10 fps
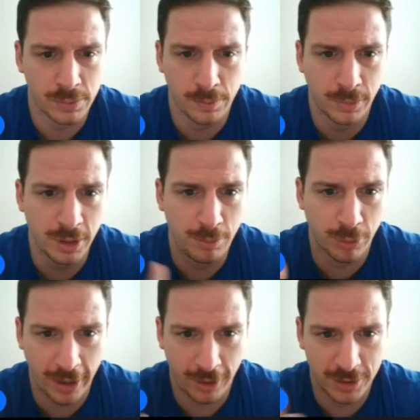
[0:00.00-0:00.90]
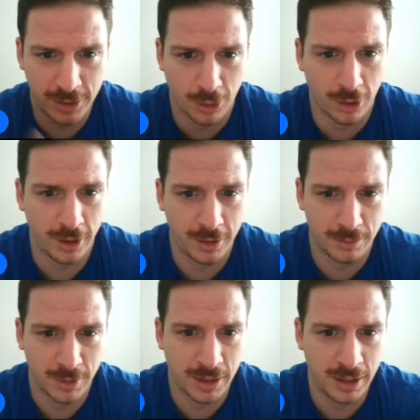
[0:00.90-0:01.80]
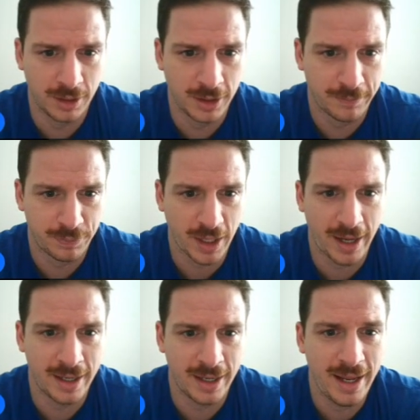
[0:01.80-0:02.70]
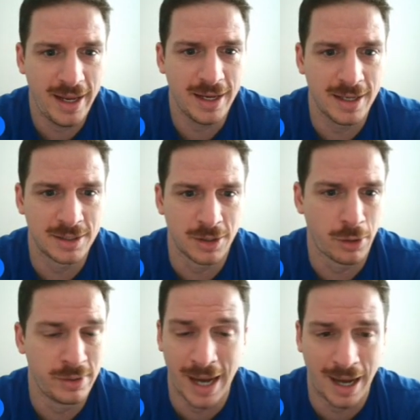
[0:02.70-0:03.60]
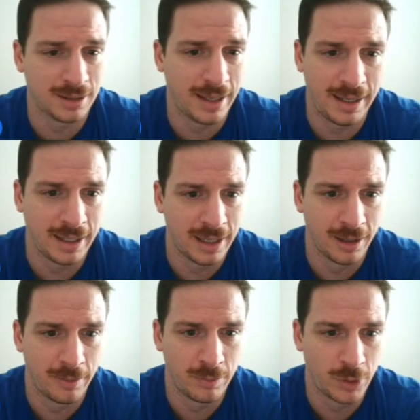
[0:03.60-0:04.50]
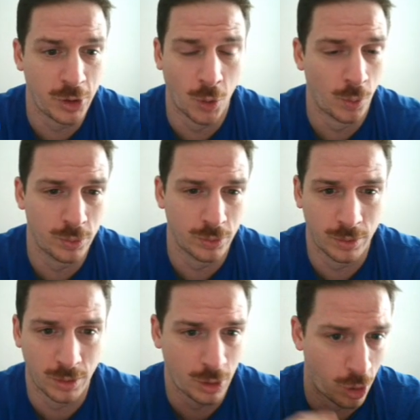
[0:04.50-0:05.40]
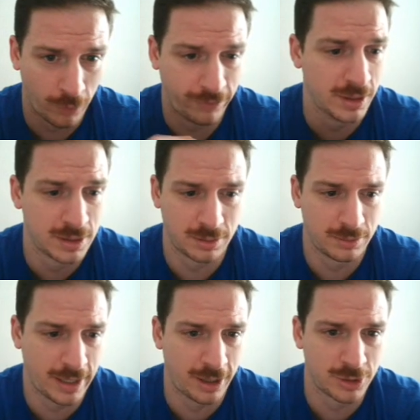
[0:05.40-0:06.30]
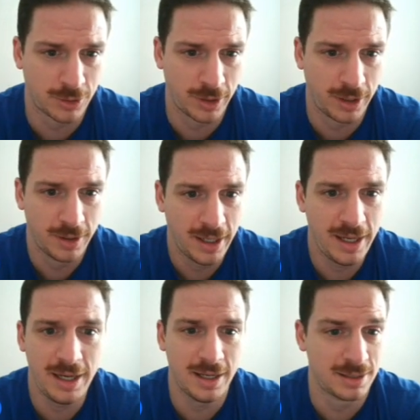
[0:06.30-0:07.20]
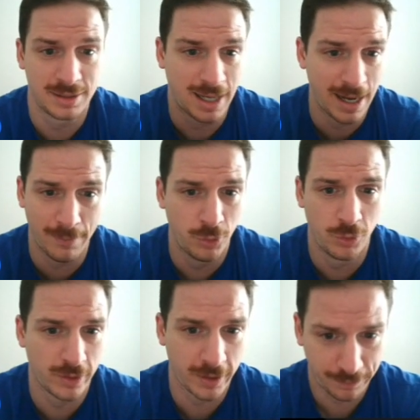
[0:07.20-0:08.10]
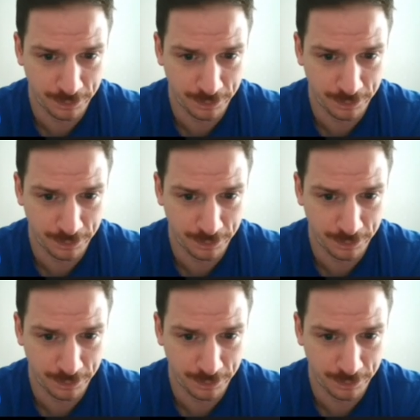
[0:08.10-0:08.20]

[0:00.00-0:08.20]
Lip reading: Malik Brown is guarding McNeely, and he is not letting him go off this down screen. He is not moving.